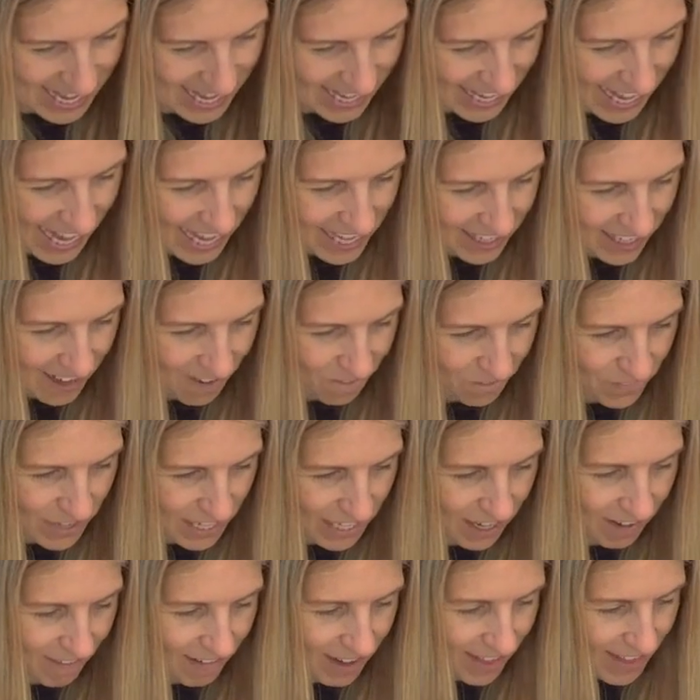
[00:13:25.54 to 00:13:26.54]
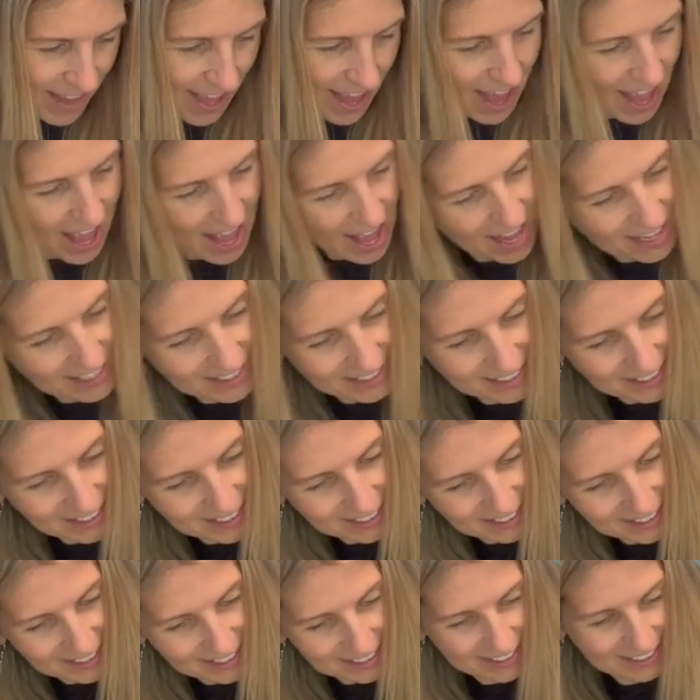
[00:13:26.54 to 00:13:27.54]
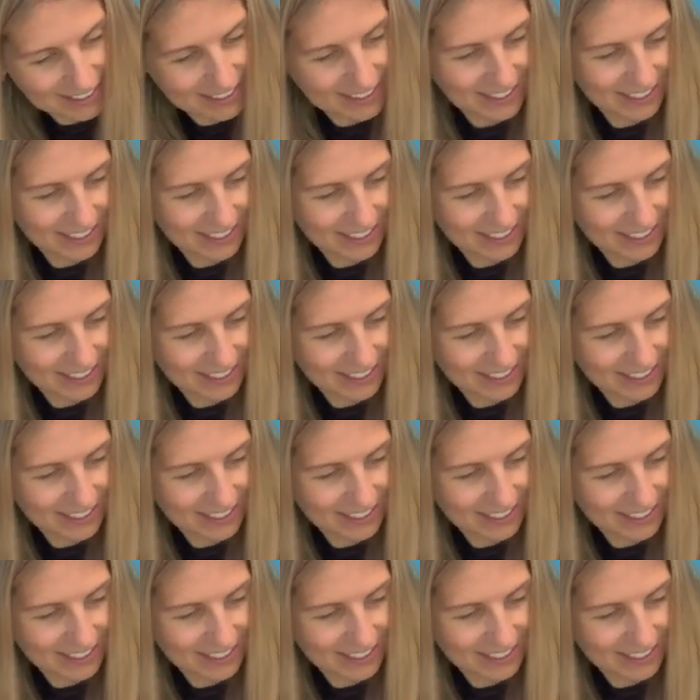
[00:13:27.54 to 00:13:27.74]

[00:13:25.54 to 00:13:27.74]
get the finger in there, and